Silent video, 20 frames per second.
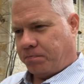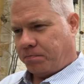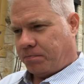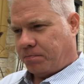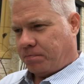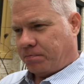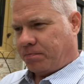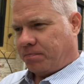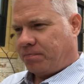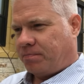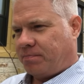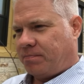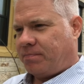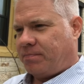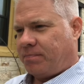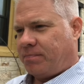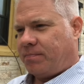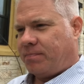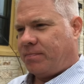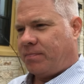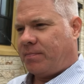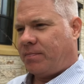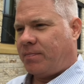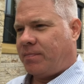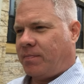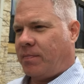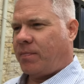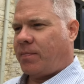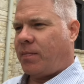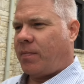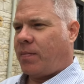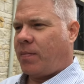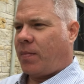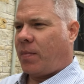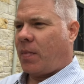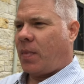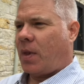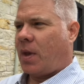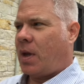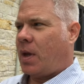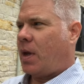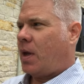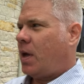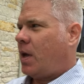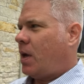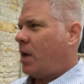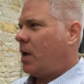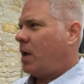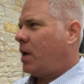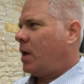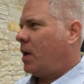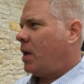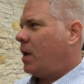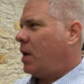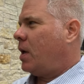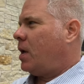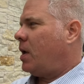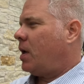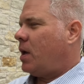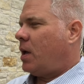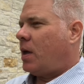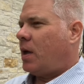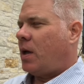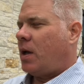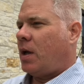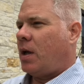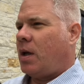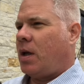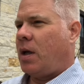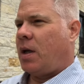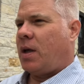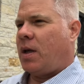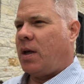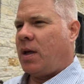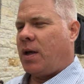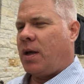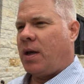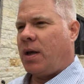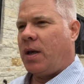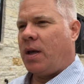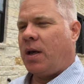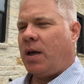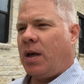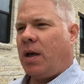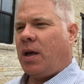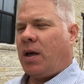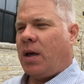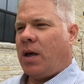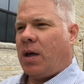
Nobody speaks.